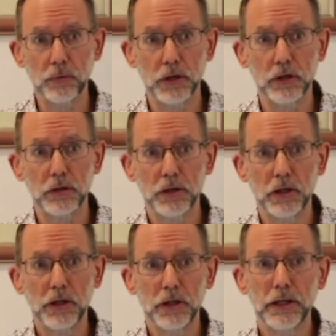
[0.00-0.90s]
Well,
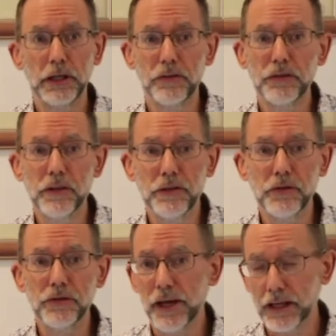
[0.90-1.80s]
it's that the
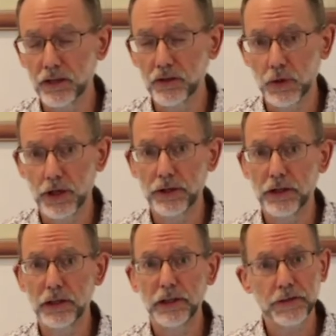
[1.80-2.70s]
second one
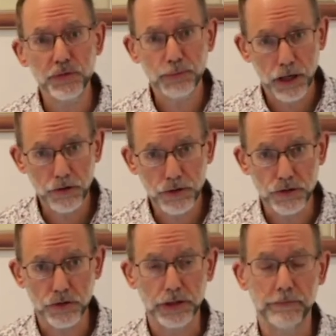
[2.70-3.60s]
is poetry.